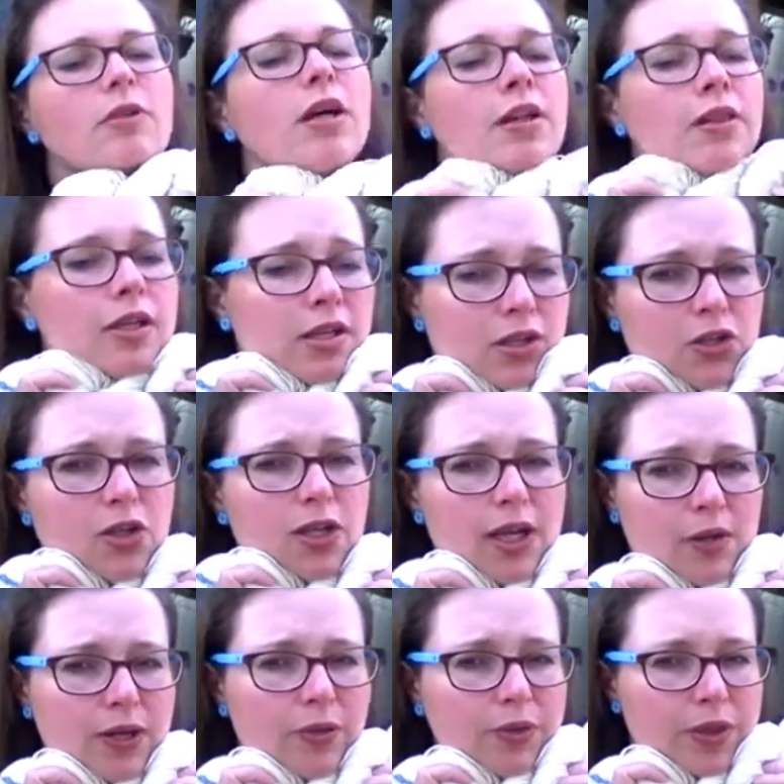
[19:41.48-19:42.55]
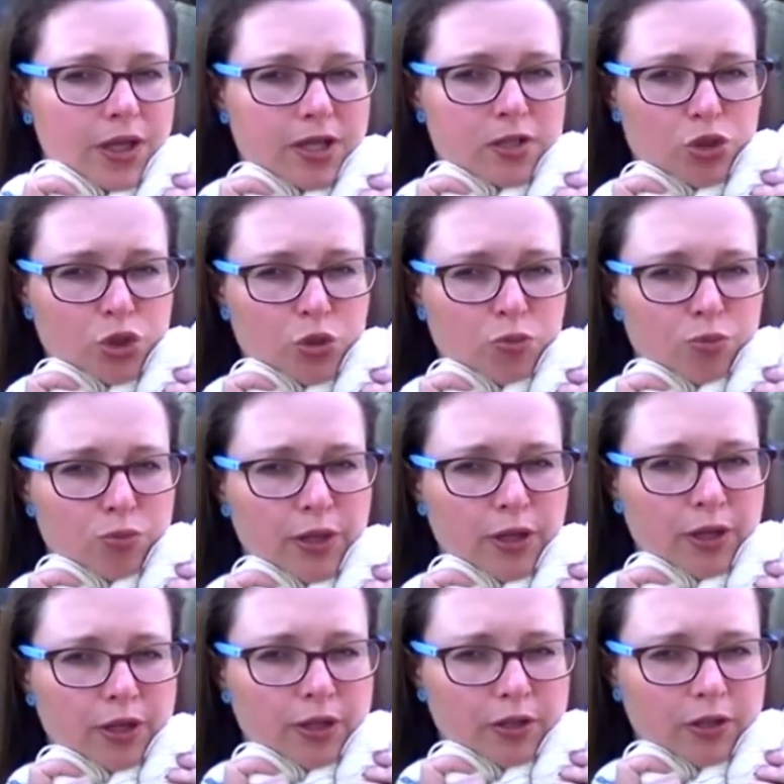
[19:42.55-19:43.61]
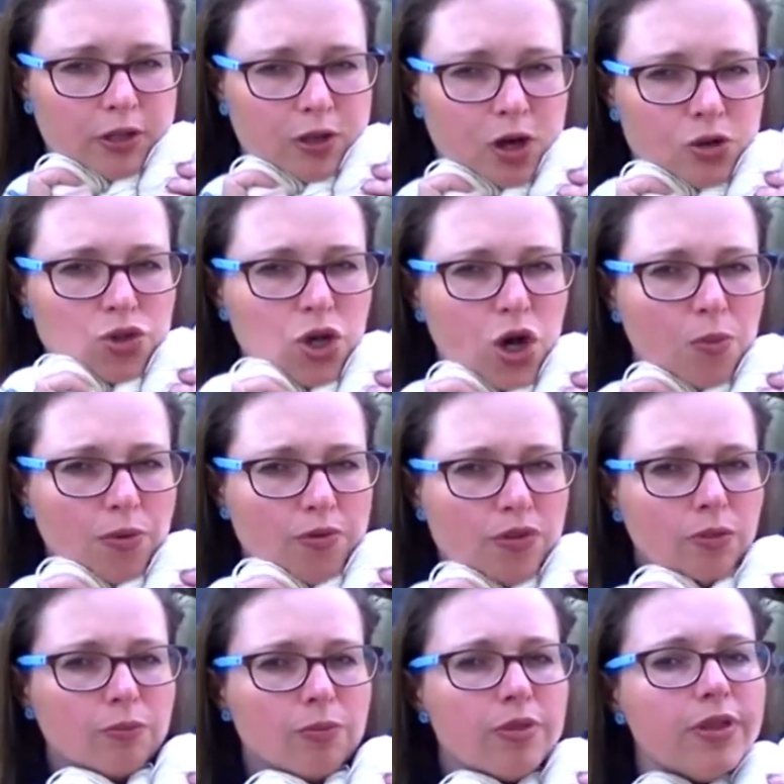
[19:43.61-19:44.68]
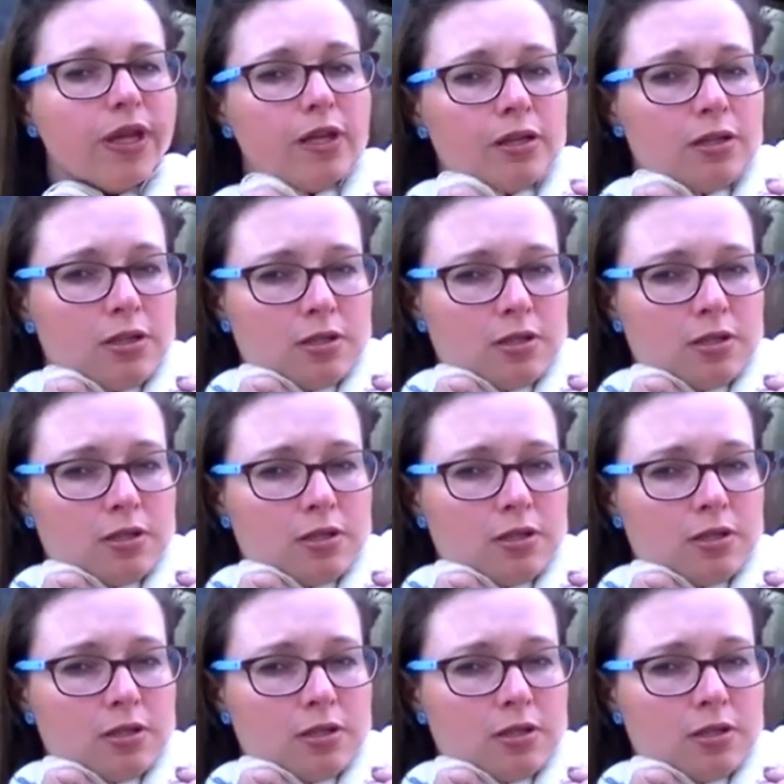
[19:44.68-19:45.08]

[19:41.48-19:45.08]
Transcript: I think you could get away with it as a jumper on top of something.